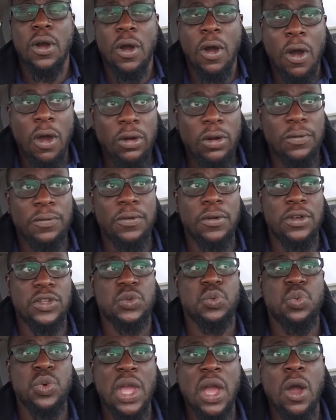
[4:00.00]
All of
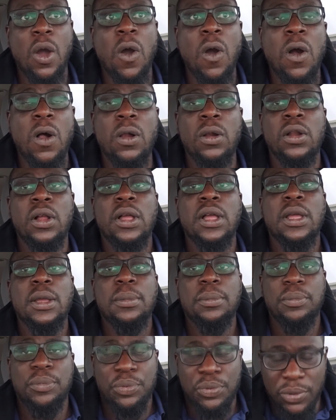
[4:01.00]
us, we are all
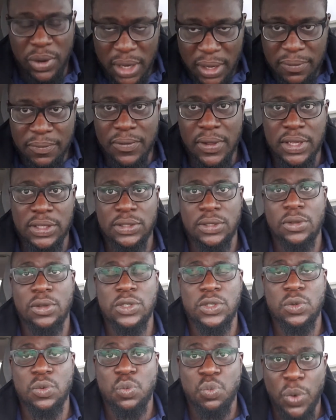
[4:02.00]

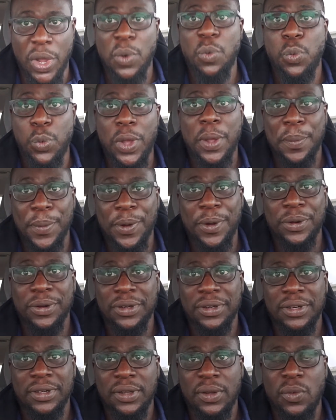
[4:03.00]
pre-investors when we're born.
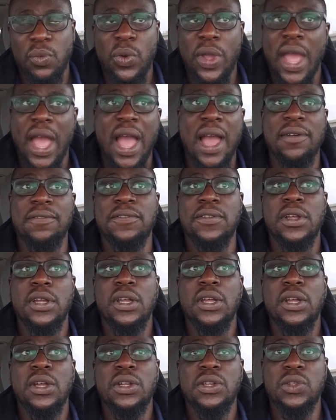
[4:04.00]
We have
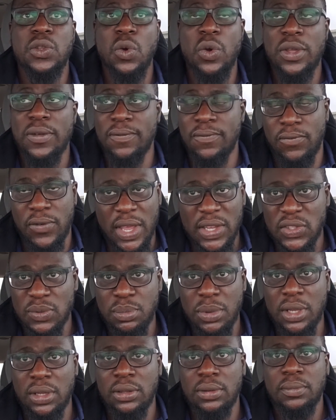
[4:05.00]
no
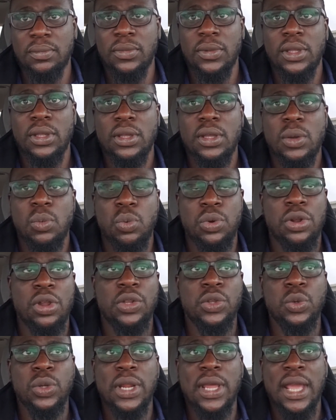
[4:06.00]
investment. We're
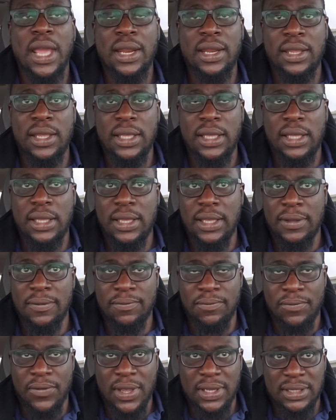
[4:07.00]
not doing any
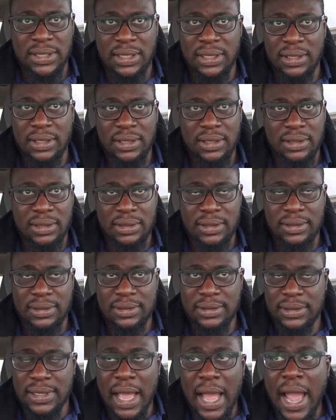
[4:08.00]
investing
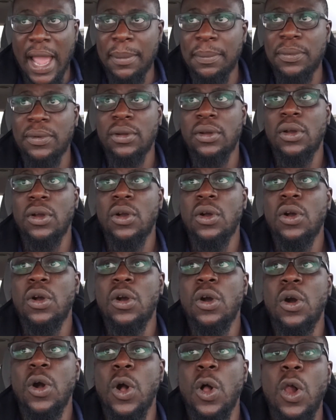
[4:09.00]
type.
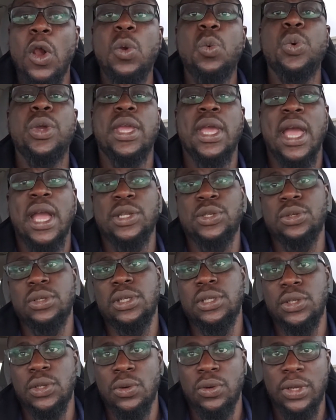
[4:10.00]
All we are actually
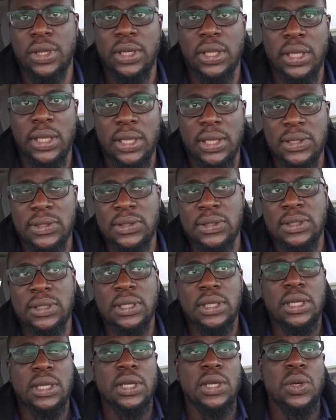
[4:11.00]
doing is
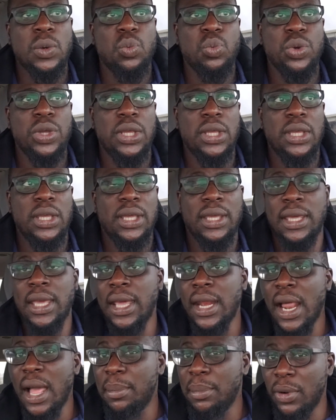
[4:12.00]
we
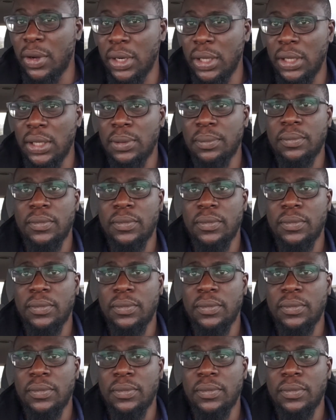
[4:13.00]
get our money,